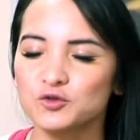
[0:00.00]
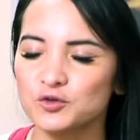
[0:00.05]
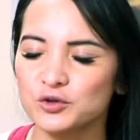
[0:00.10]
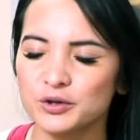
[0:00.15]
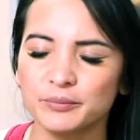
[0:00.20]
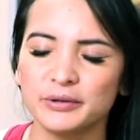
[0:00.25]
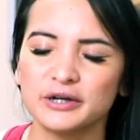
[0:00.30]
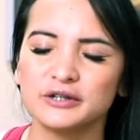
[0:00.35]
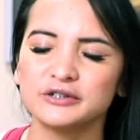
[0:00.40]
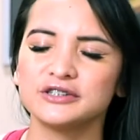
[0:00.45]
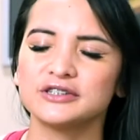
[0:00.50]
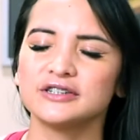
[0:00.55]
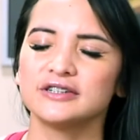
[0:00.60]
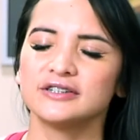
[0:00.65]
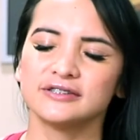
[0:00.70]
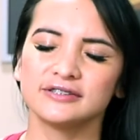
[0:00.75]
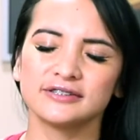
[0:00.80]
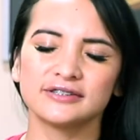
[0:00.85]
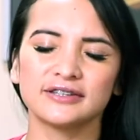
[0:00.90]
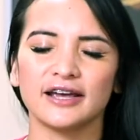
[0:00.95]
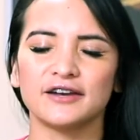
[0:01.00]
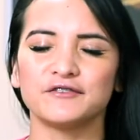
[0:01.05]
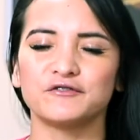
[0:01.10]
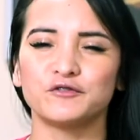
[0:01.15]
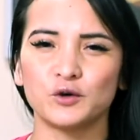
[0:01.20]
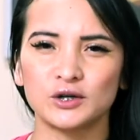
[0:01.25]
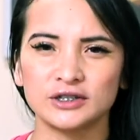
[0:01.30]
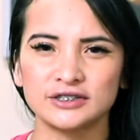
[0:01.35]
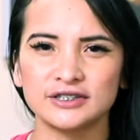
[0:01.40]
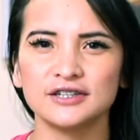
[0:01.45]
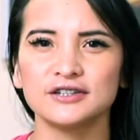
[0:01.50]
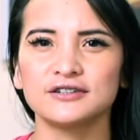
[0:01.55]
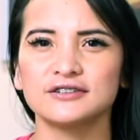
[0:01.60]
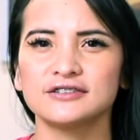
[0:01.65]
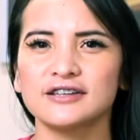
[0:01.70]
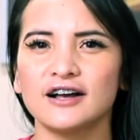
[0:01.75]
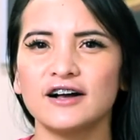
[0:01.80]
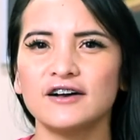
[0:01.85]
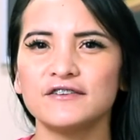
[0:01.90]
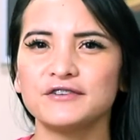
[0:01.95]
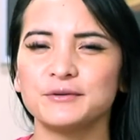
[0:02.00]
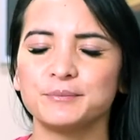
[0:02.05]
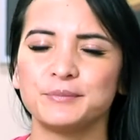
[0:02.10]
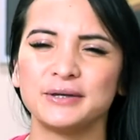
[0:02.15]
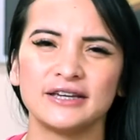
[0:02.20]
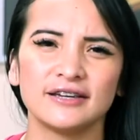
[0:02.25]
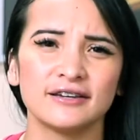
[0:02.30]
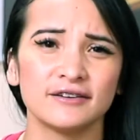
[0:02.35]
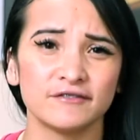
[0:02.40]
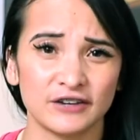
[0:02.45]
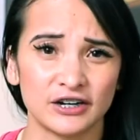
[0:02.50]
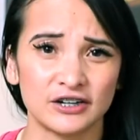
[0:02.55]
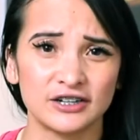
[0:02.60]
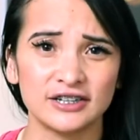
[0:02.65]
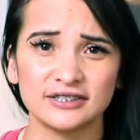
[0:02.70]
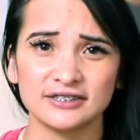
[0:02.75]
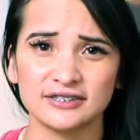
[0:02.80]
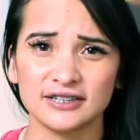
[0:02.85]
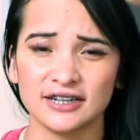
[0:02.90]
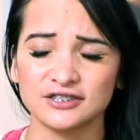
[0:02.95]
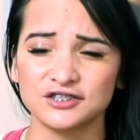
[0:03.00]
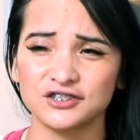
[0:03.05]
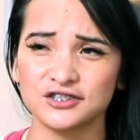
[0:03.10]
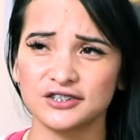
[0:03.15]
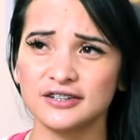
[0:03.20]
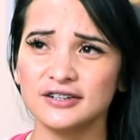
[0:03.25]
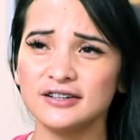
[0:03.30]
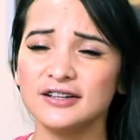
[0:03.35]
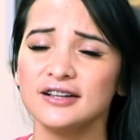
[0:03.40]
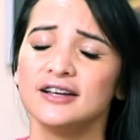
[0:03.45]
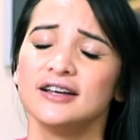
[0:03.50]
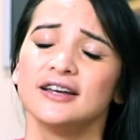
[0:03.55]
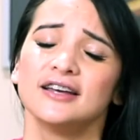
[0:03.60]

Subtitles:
through the motions and forcing yourself and being very intentional,